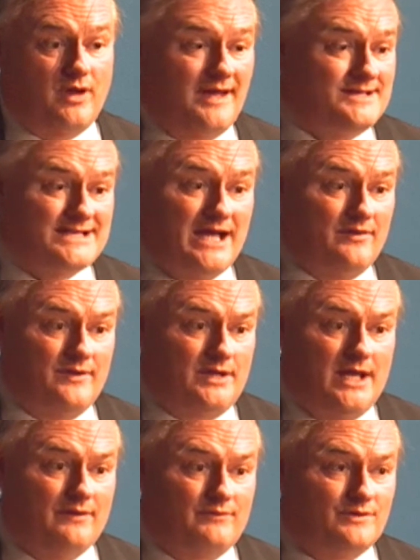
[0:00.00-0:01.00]
he's now the
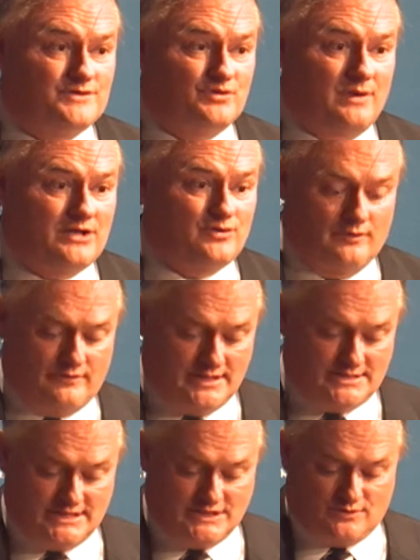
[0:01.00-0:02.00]
governor's director of
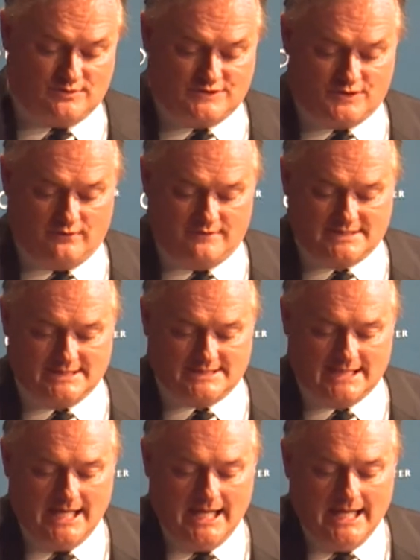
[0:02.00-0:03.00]
constituent services.
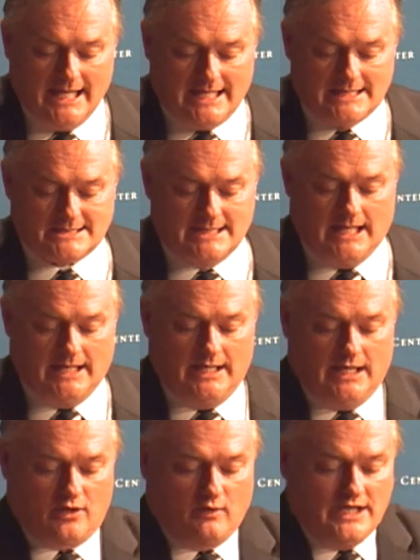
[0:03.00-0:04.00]
He's done
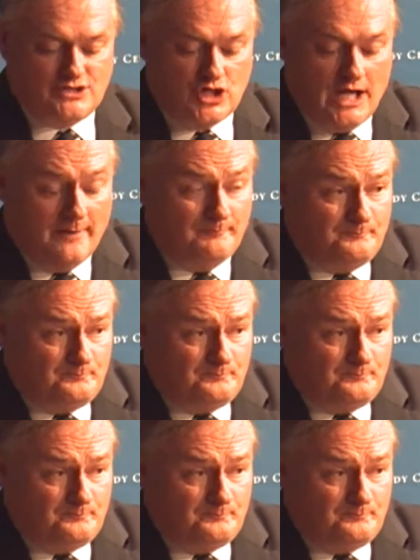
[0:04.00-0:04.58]
a great job.